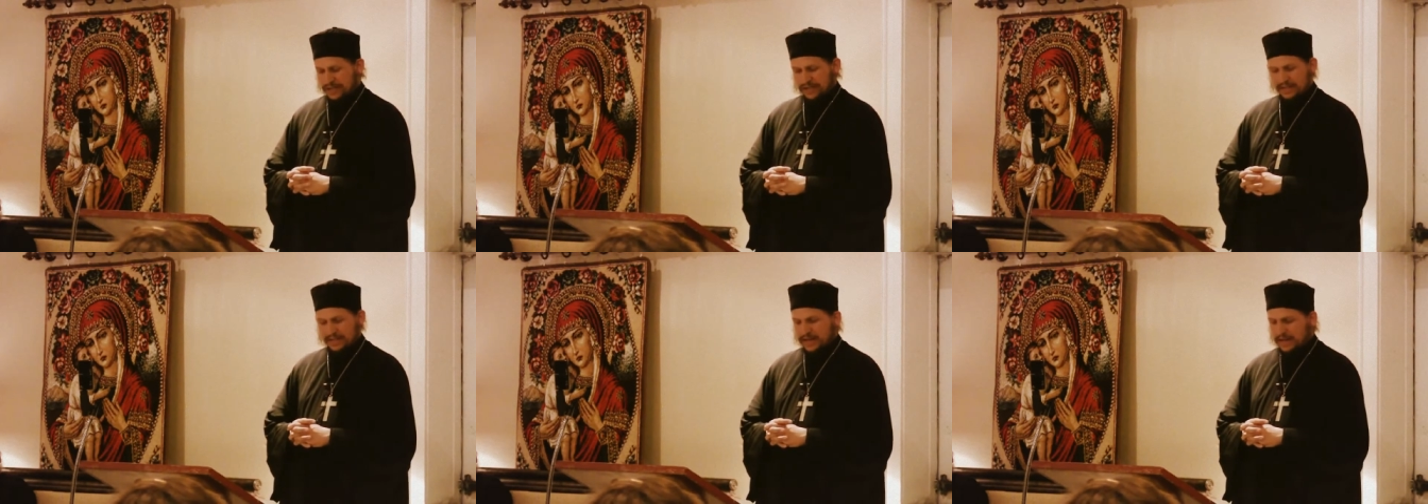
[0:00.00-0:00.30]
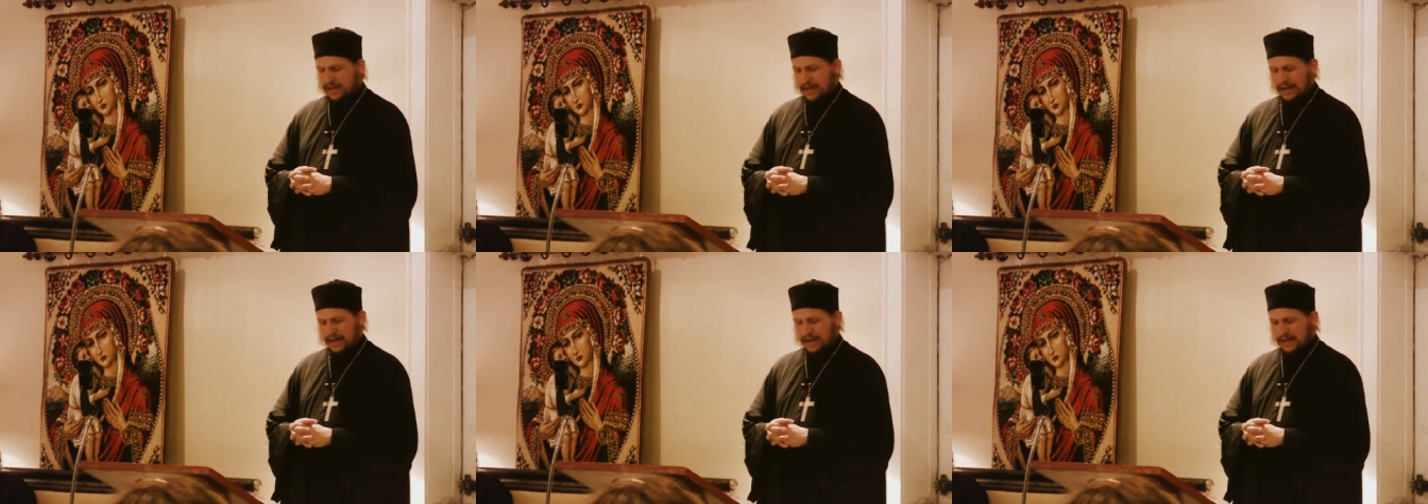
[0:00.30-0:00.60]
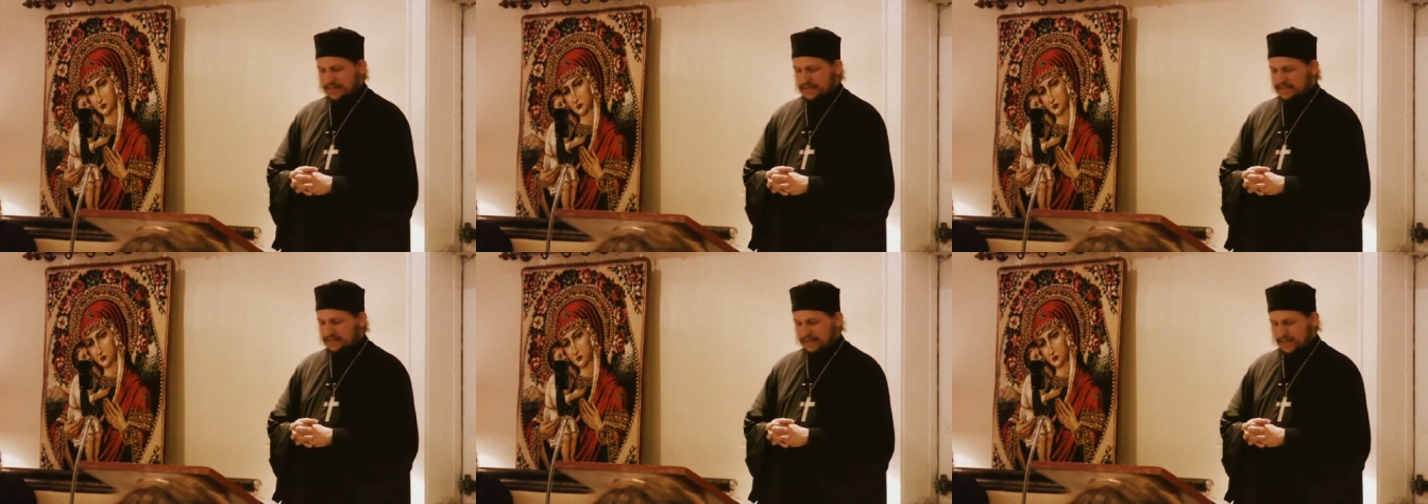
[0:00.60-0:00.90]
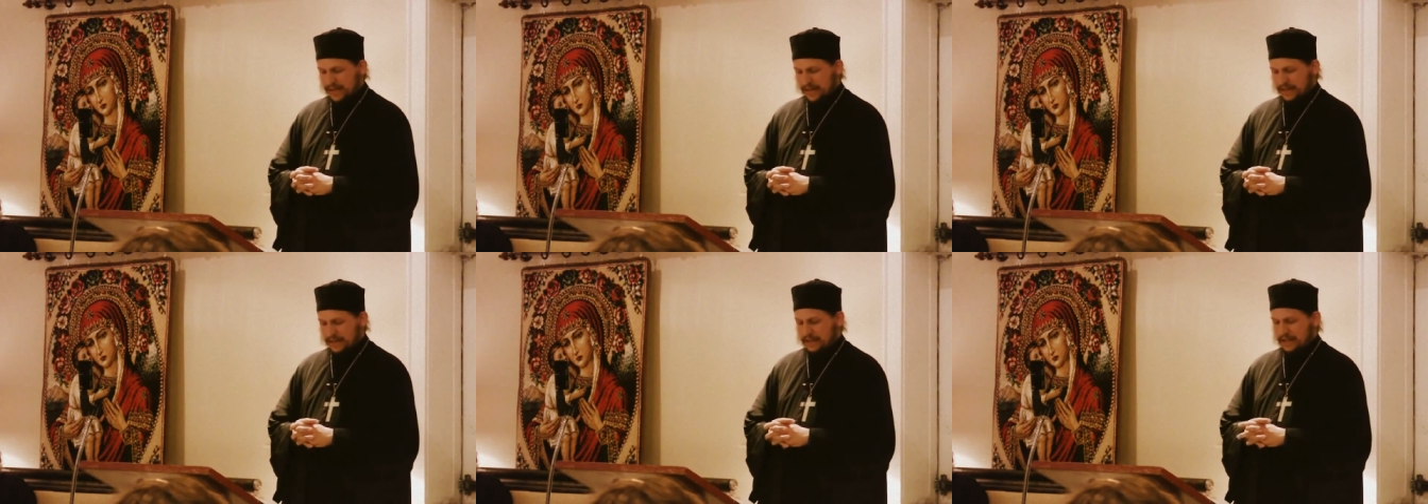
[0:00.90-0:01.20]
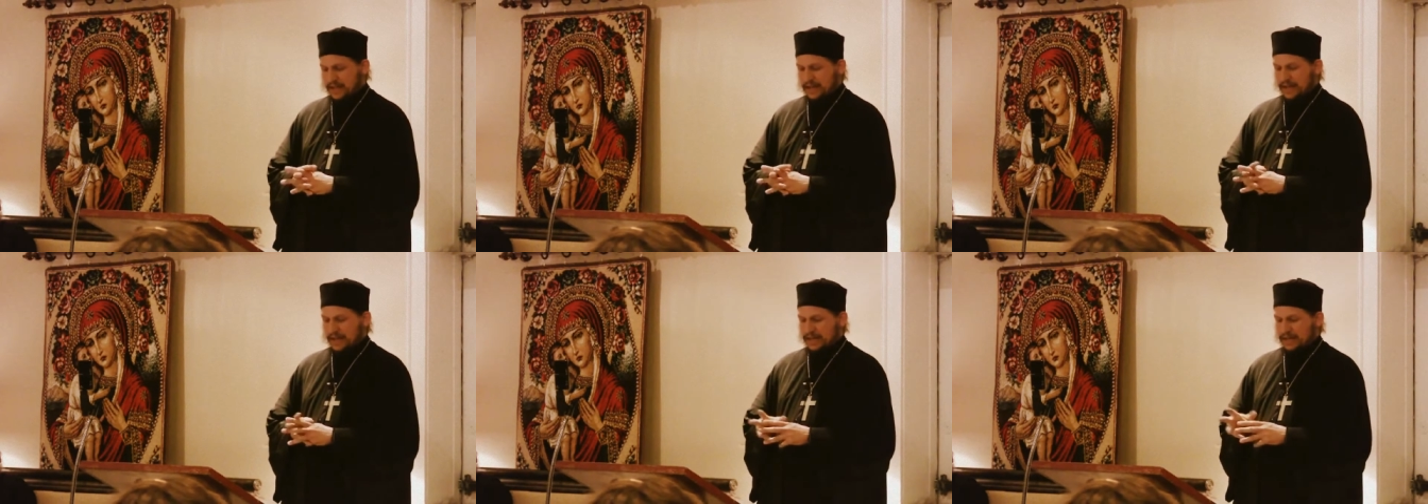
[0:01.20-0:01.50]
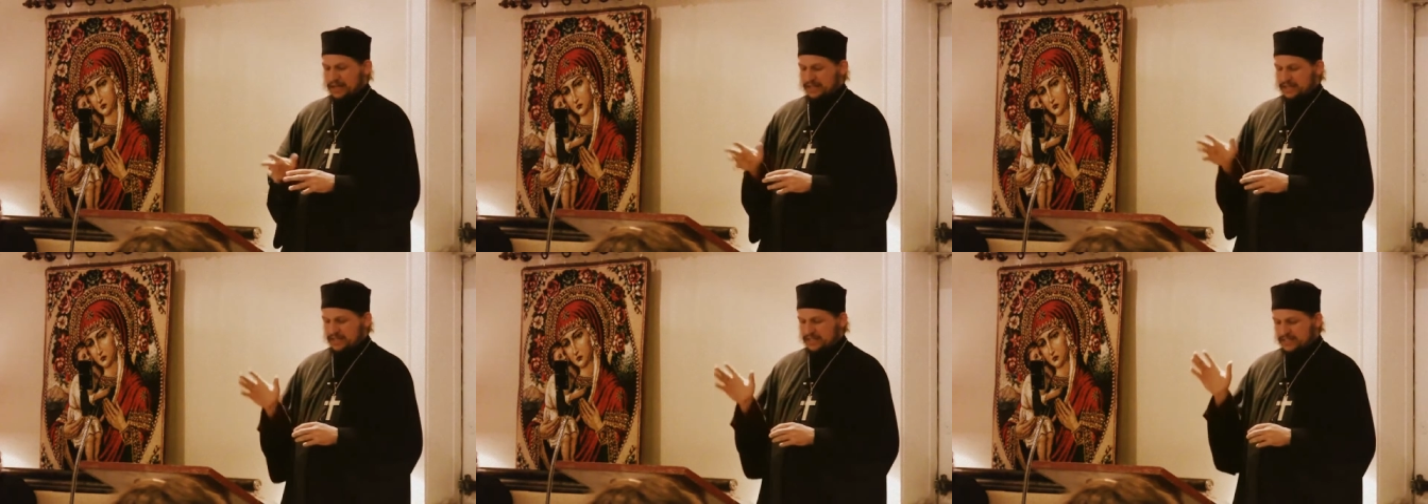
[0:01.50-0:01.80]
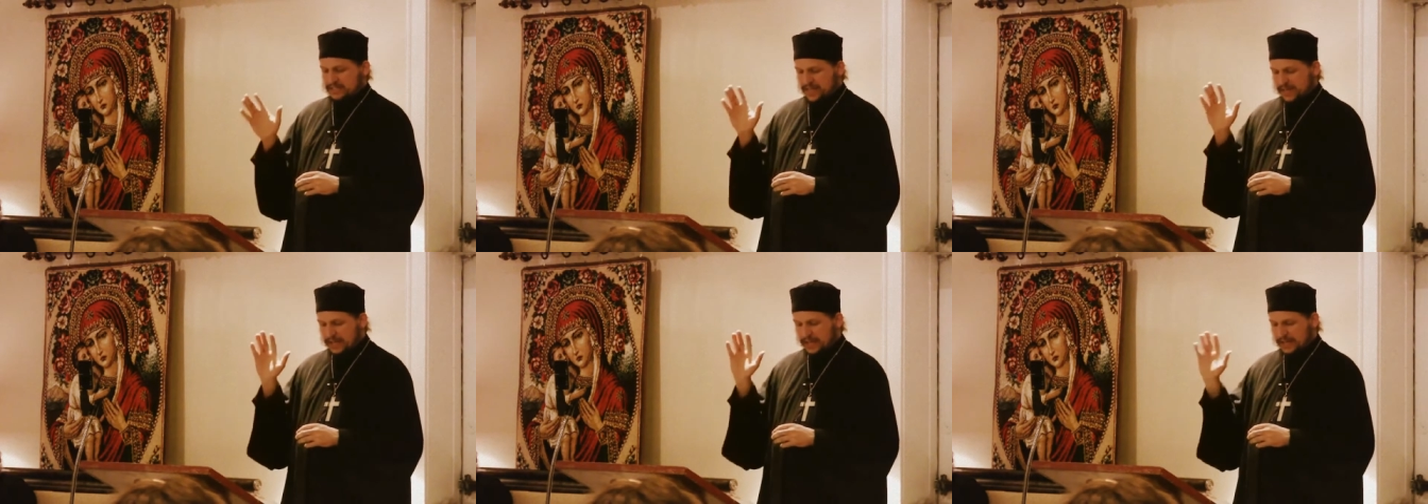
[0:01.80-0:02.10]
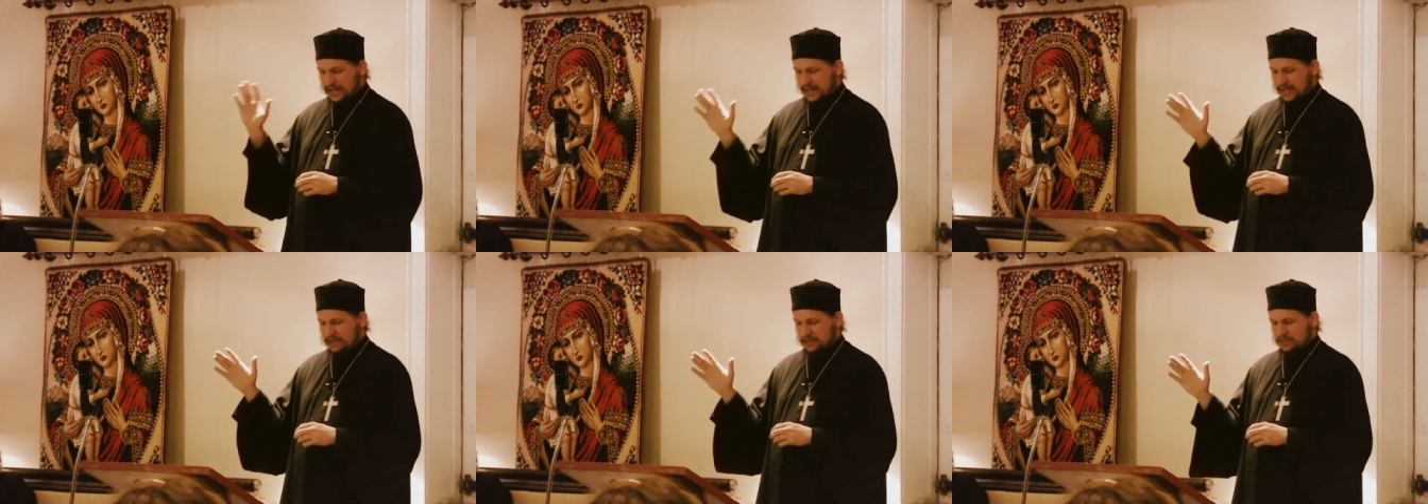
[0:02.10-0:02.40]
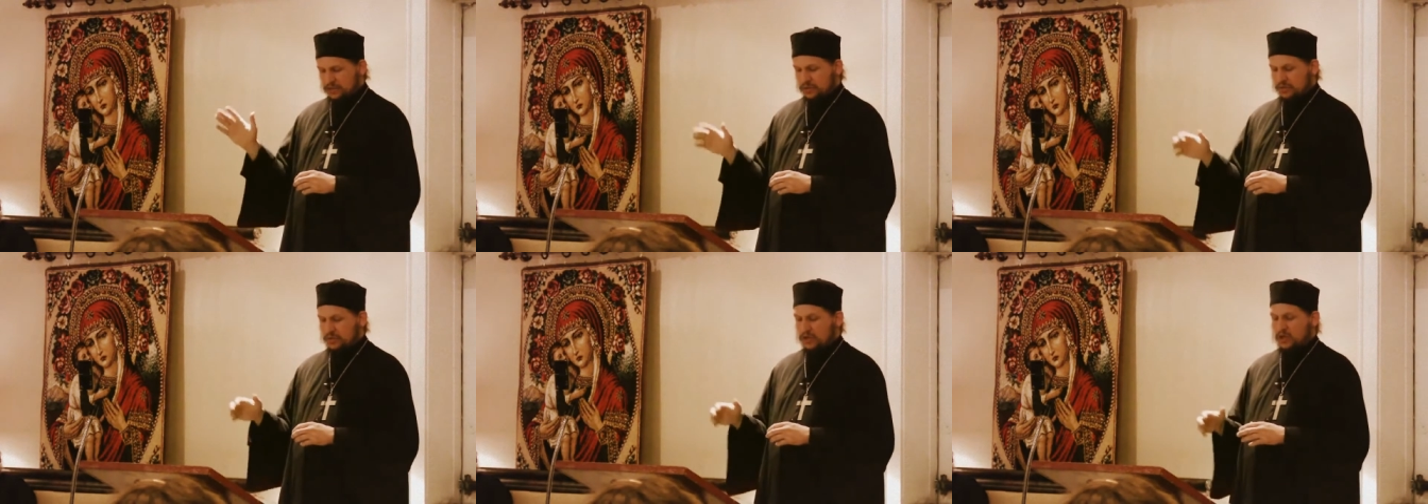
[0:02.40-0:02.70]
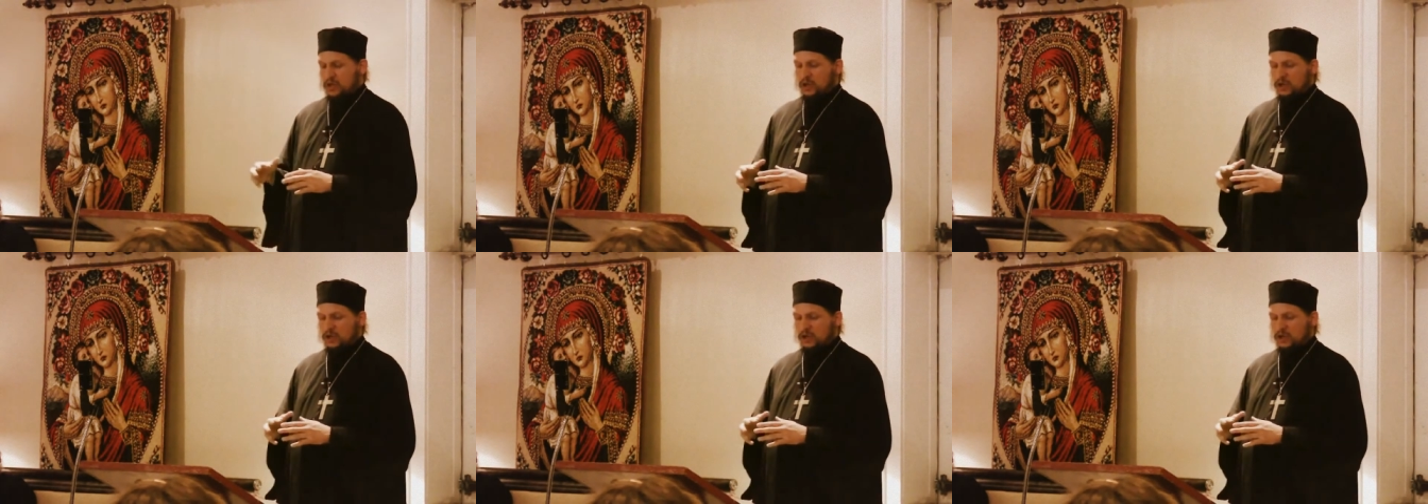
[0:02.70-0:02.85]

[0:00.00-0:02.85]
as high a state as an ascetic I knew